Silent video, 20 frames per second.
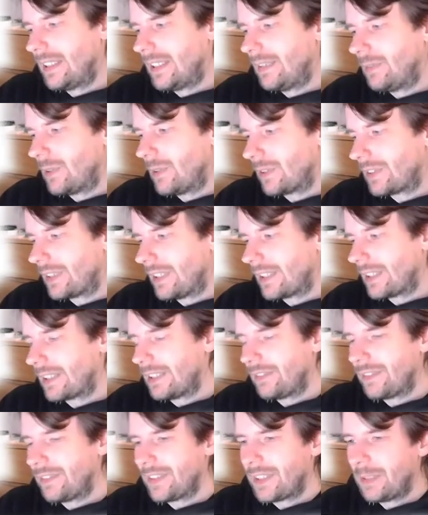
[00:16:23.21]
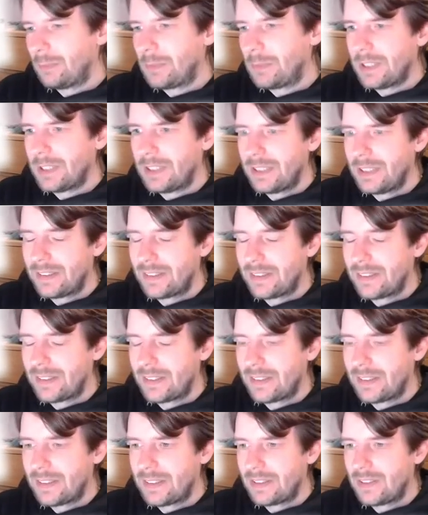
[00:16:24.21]
most likely with MPLS
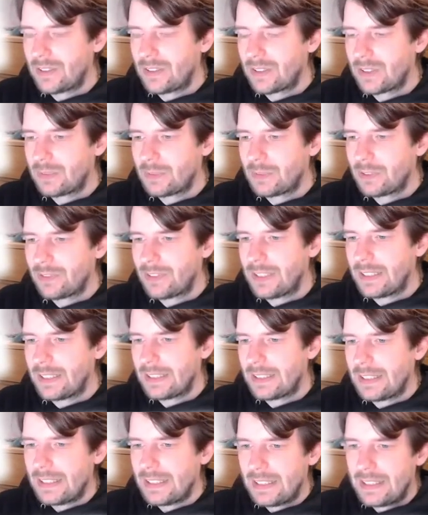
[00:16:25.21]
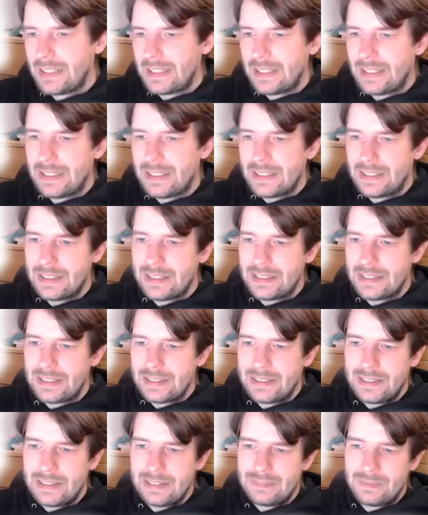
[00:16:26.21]
uh, on top of that.
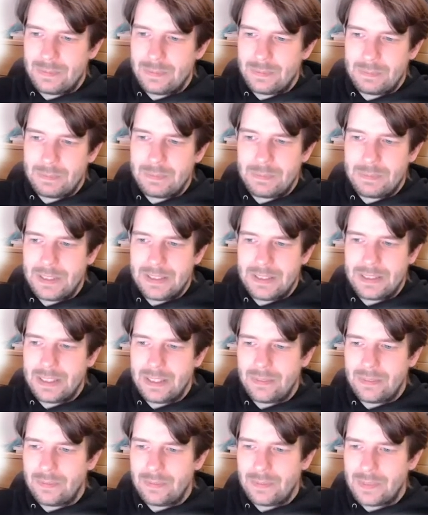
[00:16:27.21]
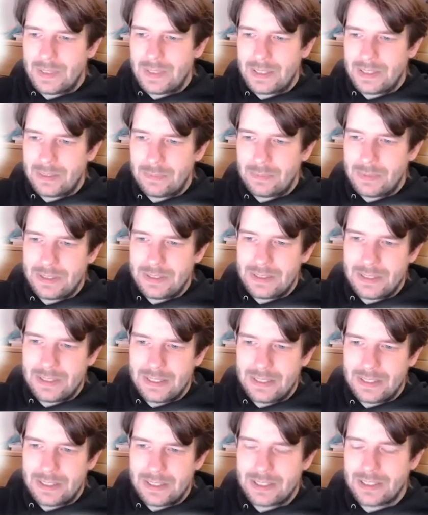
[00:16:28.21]
Uh, TDM,
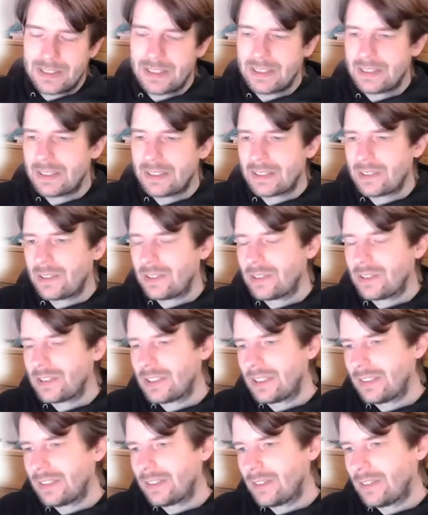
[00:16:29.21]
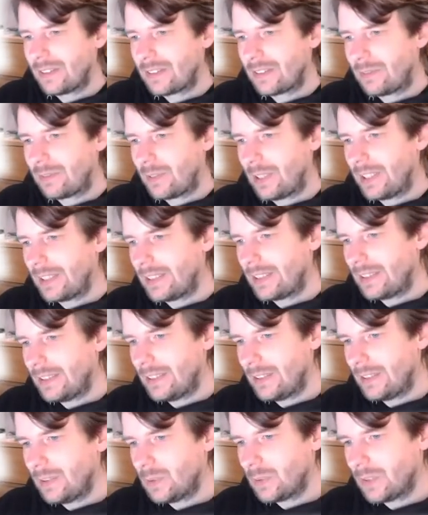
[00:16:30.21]
PDH uh, technology is not widely
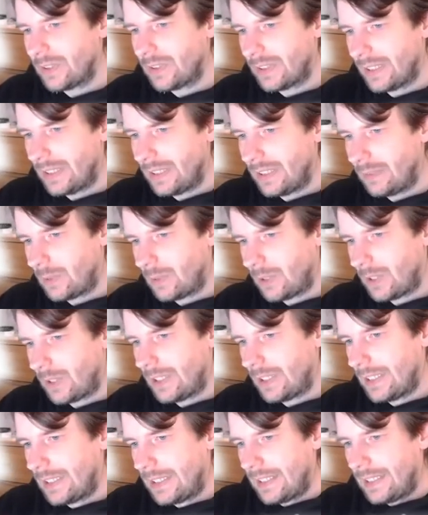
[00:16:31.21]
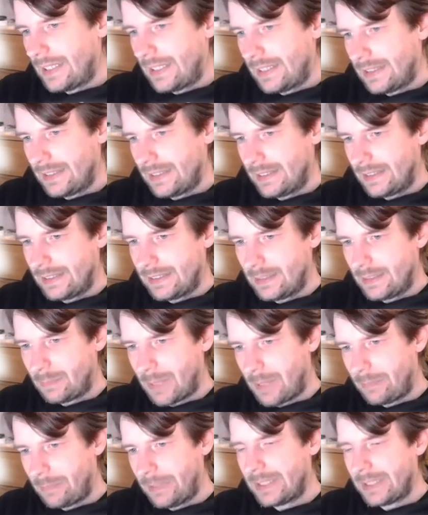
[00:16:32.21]
used anymore. the
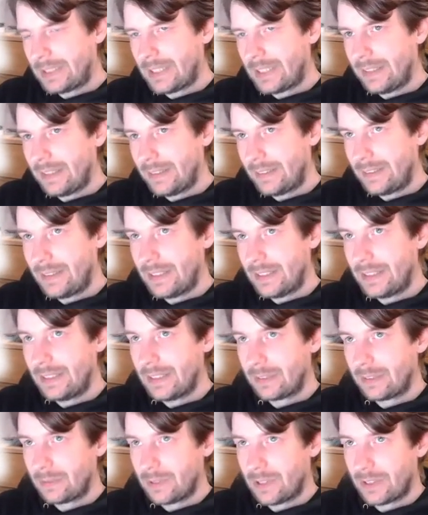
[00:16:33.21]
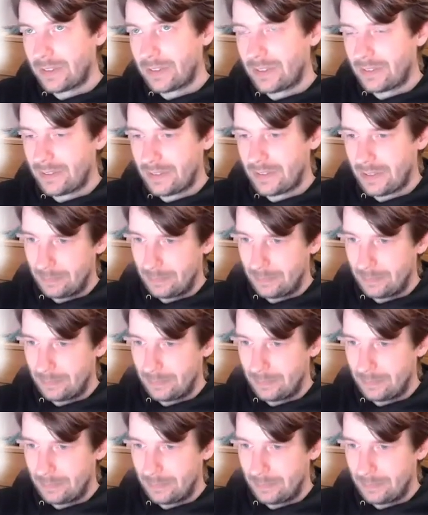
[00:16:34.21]
public ISDN networks